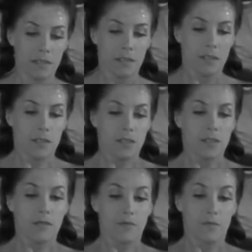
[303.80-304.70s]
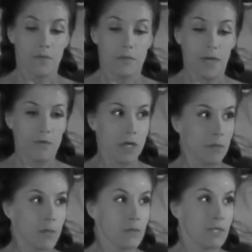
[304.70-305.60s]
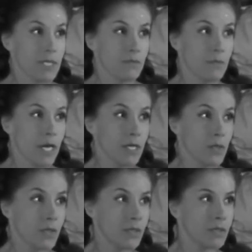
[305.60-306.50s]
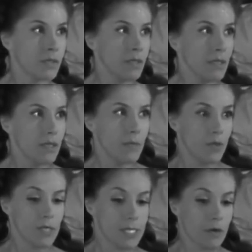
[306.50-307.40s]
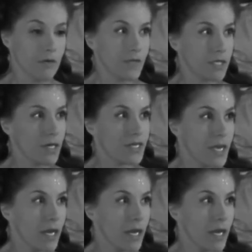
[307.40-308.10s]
Charles Vanel. By the third act, we're so mesmerised by the